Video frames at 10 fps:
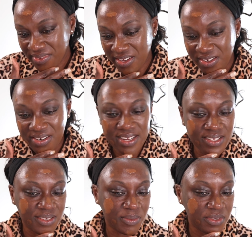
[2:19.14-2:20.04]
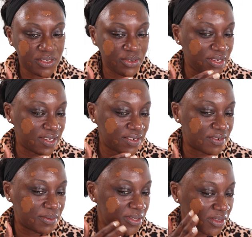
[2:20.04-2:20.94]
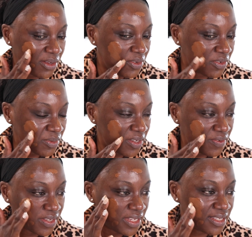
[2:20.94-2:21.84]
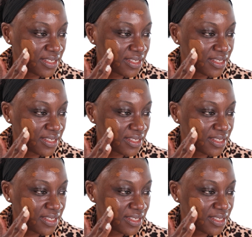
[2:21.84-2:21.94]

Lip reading: Alright, so I'm going to go ahead and rub this all over my face.